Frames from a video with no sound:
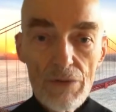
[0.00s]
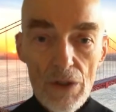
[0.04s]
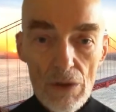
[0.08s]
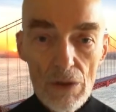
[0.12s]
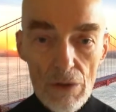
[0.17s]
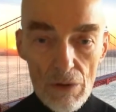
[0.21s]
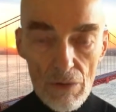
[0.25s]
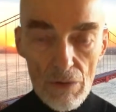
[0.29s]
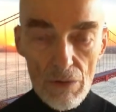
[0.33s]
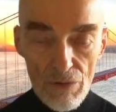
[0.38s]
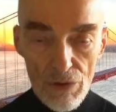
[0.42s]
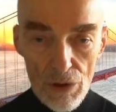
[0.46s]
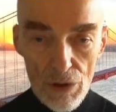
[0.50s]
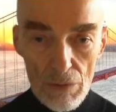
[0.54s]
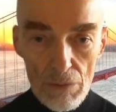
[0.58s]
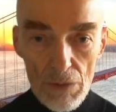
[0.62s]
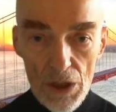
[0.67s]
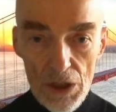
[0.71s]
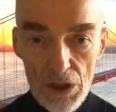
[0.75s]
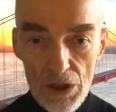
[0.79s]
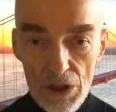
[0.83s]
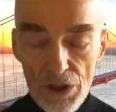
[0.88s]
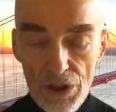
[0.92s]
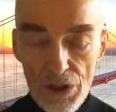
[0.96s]
it looked very
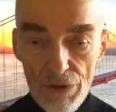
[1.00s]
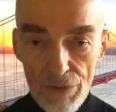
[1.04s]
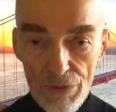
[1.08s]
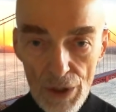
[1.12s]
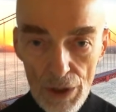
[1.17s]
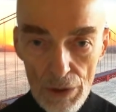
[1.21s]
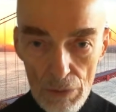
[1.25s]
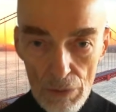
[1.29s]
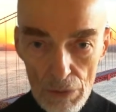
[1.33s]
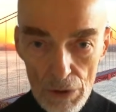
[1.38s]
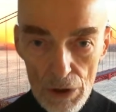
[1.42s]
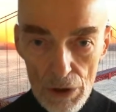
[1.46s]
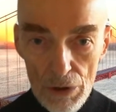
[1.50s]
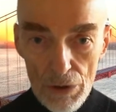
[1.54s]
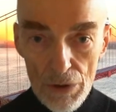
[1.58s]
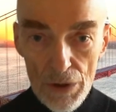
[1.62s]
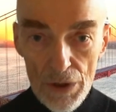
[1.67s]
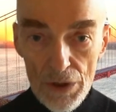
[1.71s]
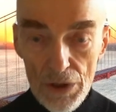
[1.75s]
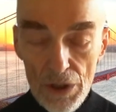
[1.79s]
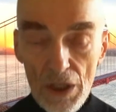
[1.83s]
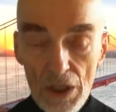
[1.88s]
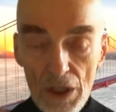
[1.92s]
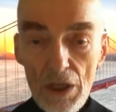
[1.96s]
much as if they were
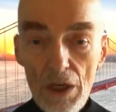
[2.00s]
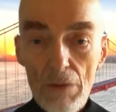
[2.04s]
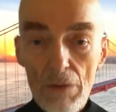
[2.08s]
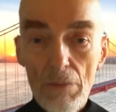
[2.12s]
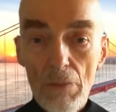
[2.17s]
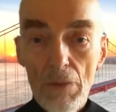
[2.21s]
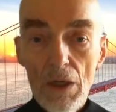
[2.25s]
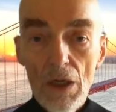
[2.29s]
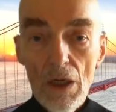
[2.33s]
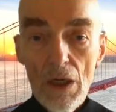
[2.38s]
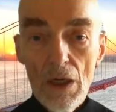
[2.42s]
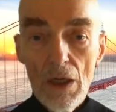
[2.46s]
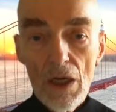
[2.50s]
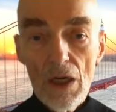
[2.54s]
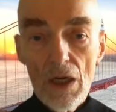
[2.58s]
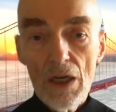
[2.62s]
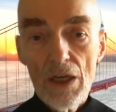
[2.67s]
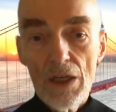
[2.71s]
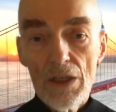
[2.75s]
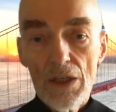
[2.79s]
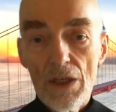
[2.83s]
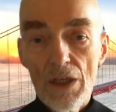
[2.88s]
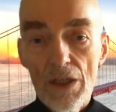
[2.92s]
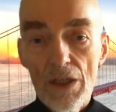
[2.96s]
going to come and